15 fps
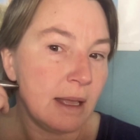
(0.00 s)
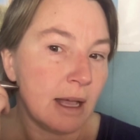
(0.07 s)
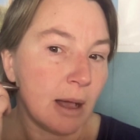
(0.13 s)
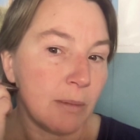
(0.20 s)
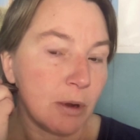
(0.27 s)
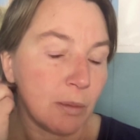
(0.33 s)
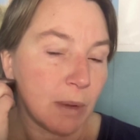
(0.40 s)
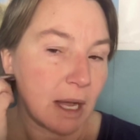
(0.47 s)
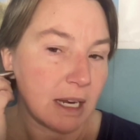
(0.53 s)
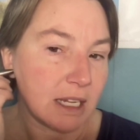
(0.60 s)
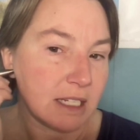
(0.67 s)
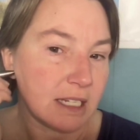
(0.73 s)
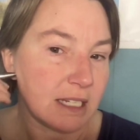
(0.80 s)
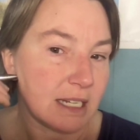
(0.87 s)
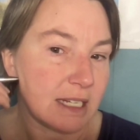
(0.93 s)
help your body
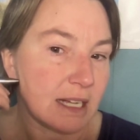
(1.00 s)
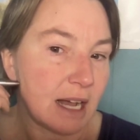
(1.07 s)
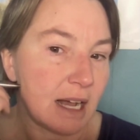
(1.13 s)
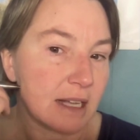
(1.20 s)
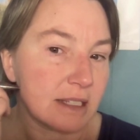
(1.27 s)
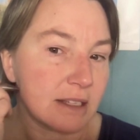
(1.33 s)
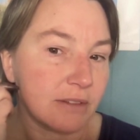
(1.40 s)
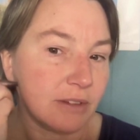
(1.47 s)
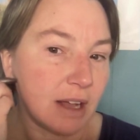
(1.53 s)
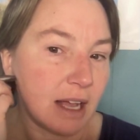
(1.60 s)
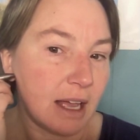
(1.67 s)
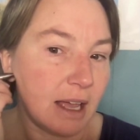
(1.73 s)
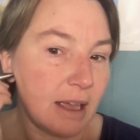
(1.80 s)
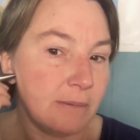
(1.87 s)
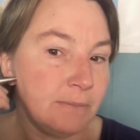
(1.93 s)
to
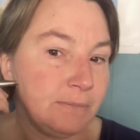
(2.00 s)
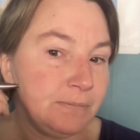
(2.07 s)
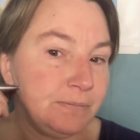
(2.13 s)
detoxify,